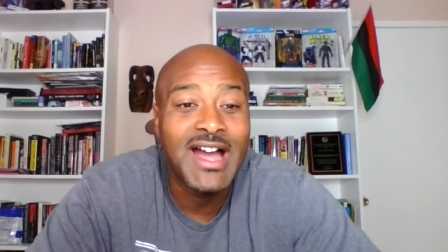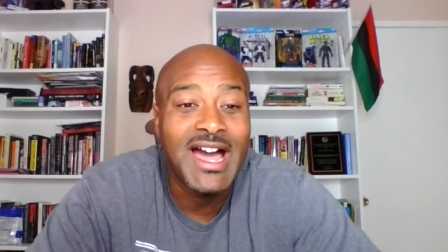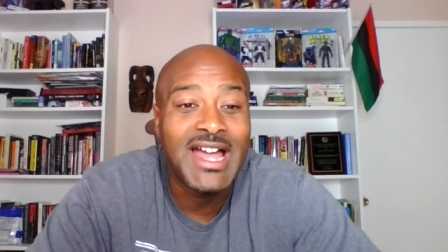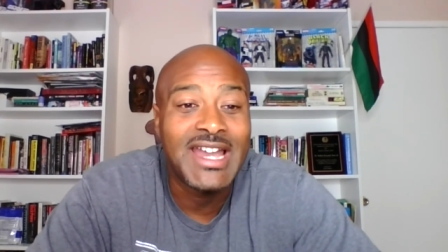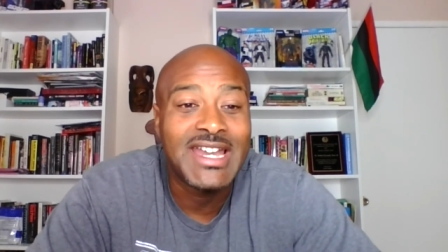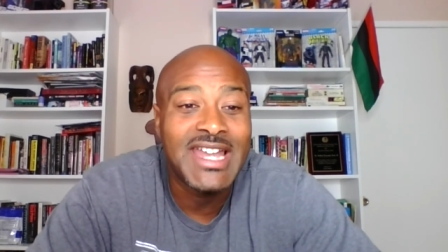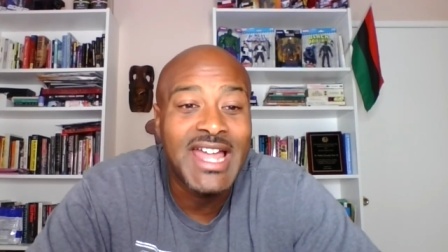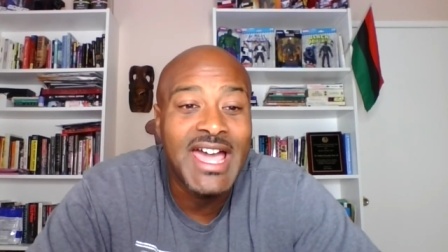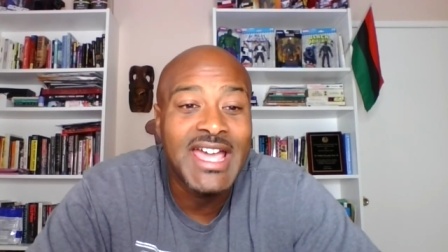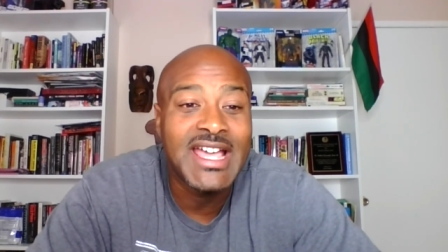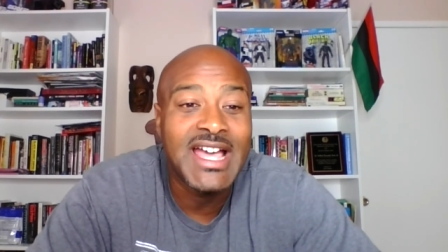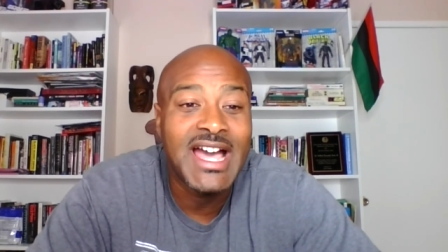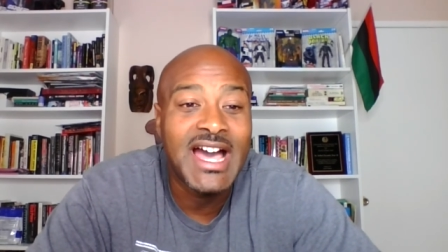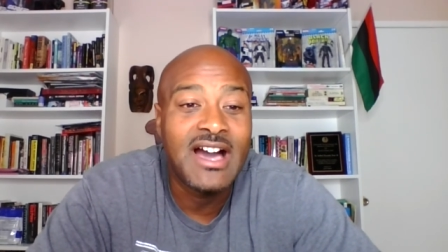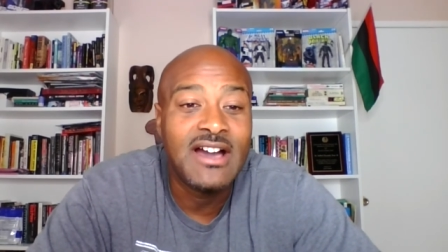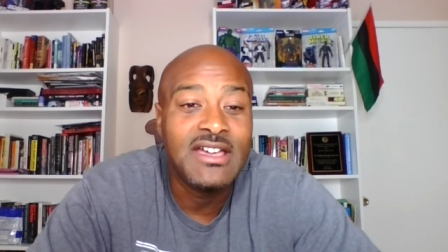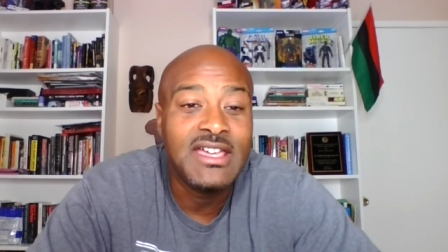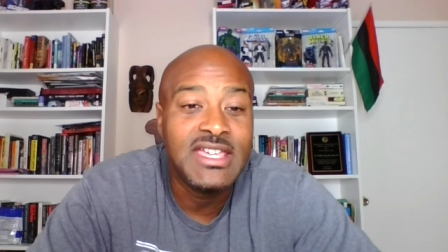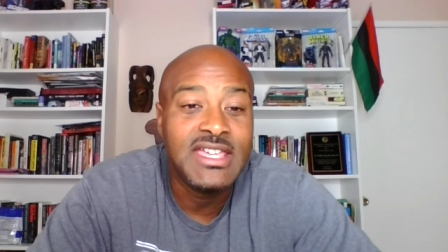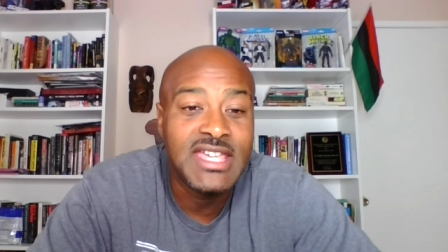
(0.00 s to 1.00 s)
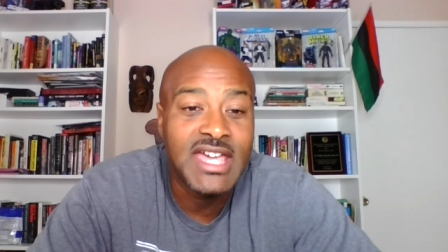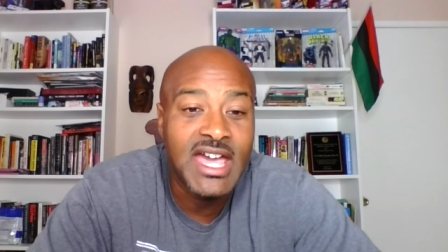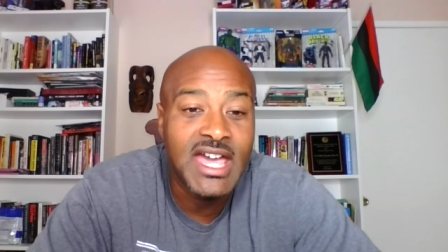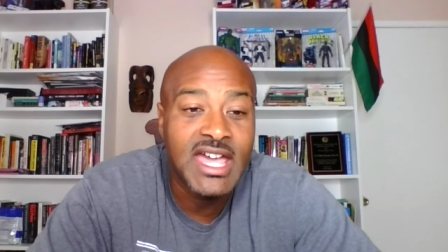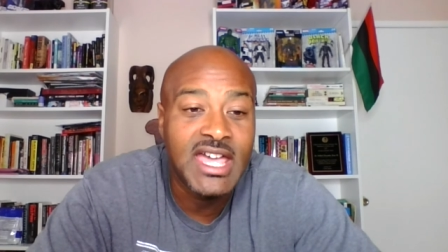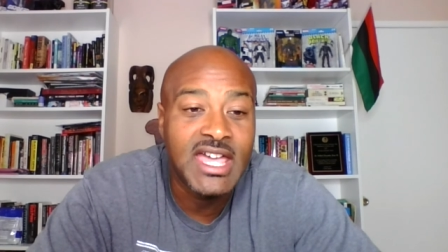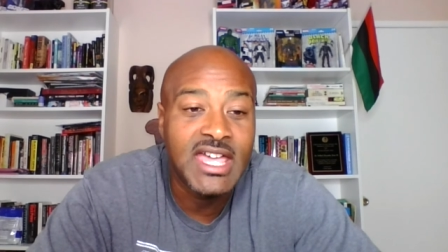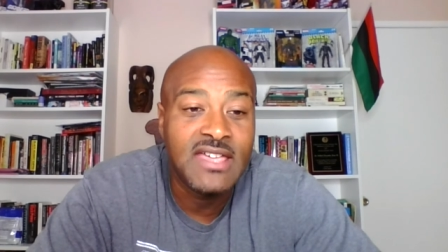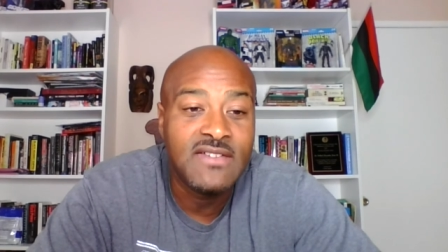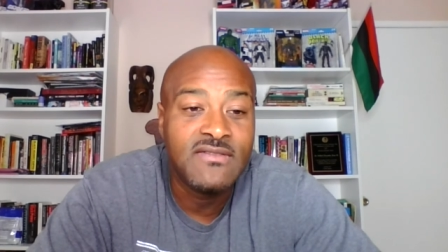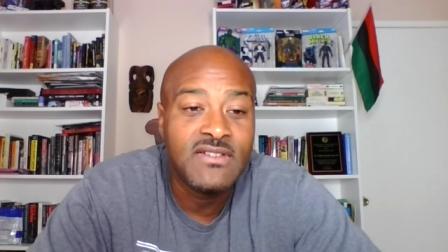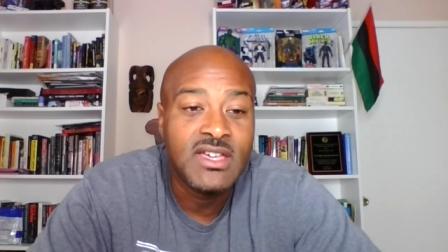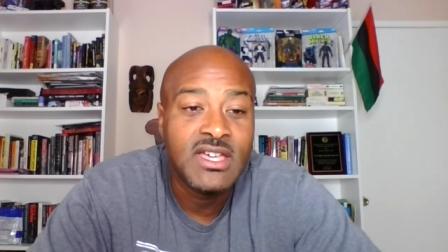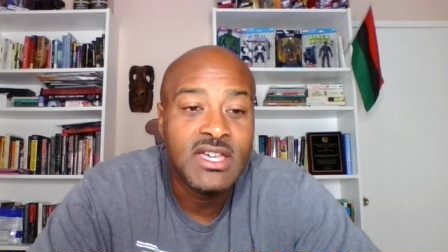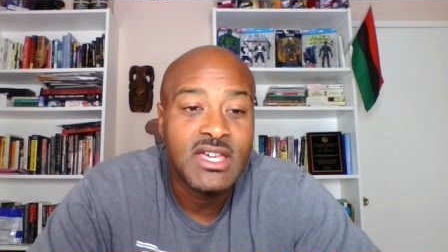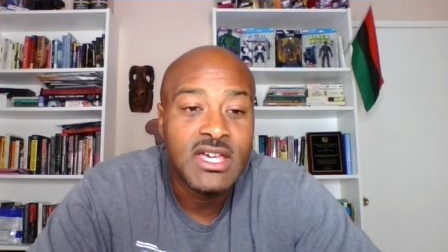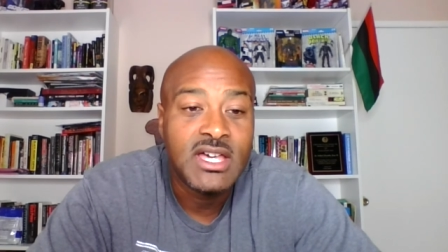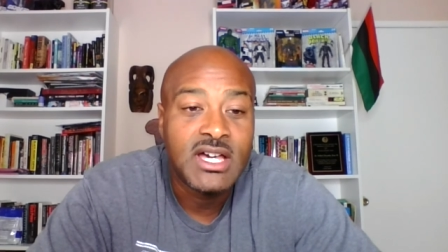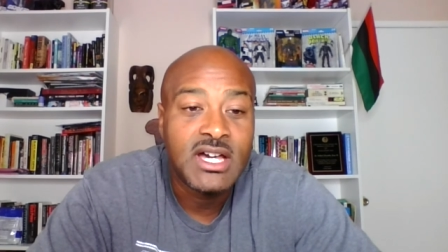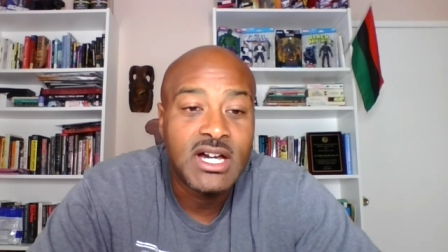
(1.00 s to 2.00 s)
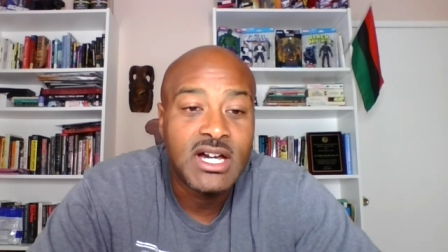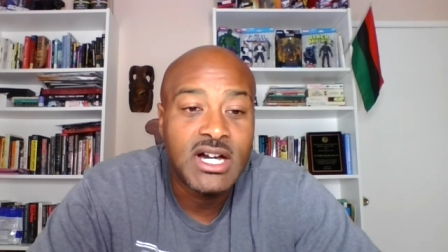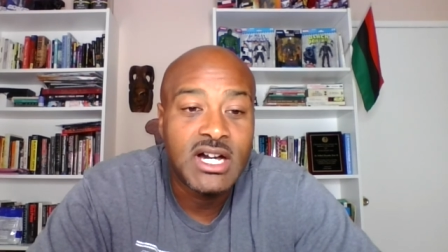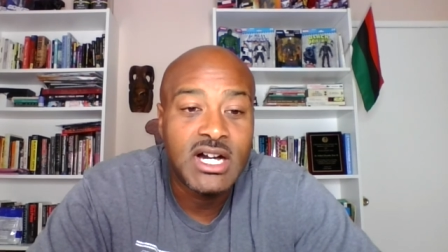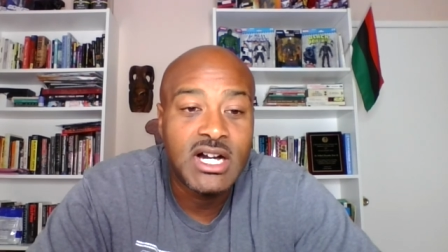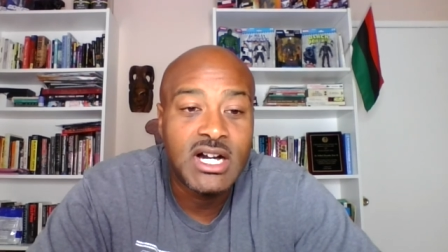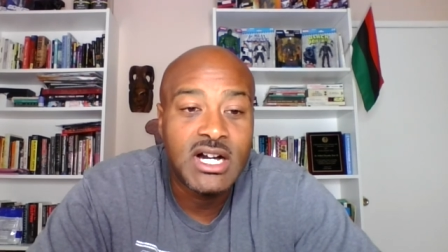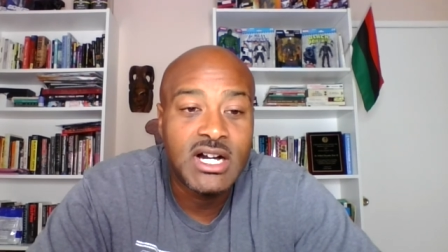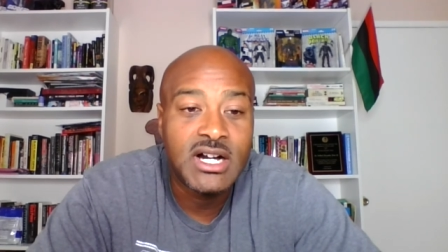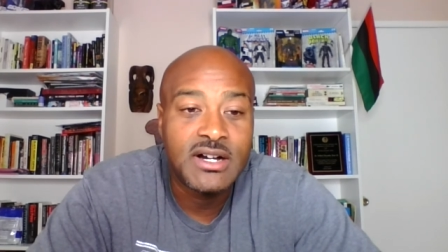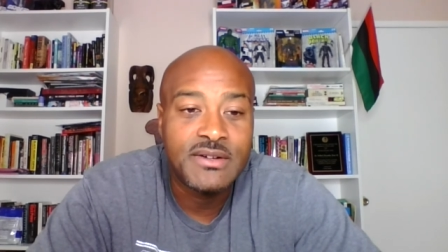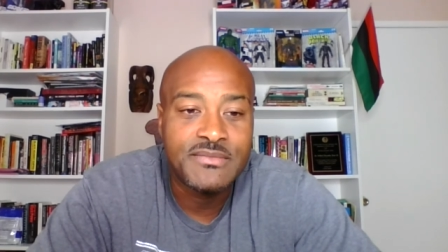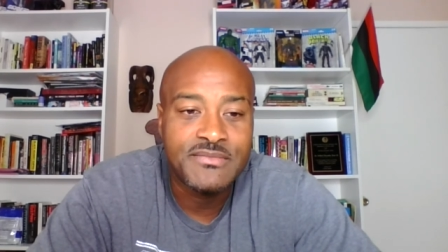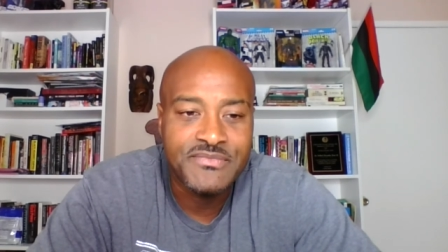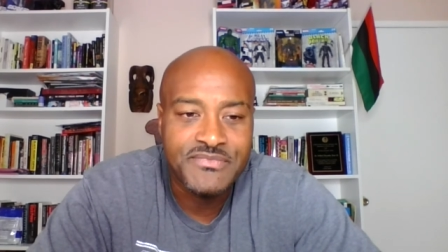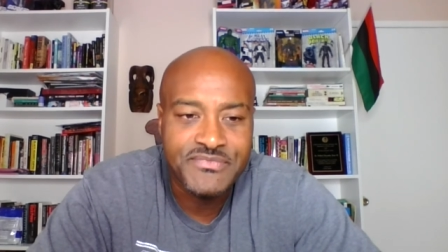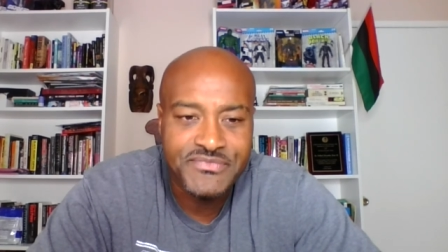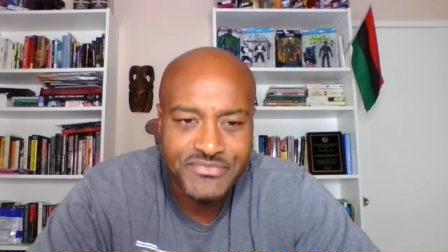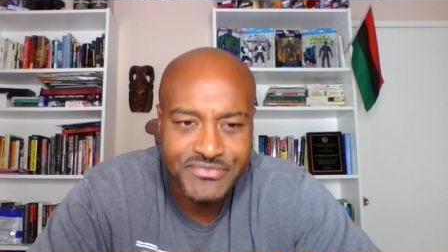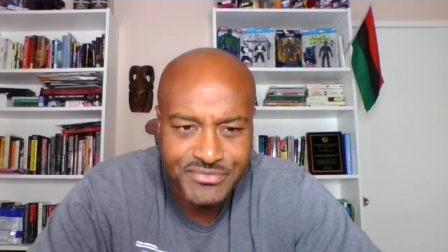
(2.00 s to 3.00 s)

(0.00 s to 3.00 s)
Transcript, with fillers: I like how he gave um,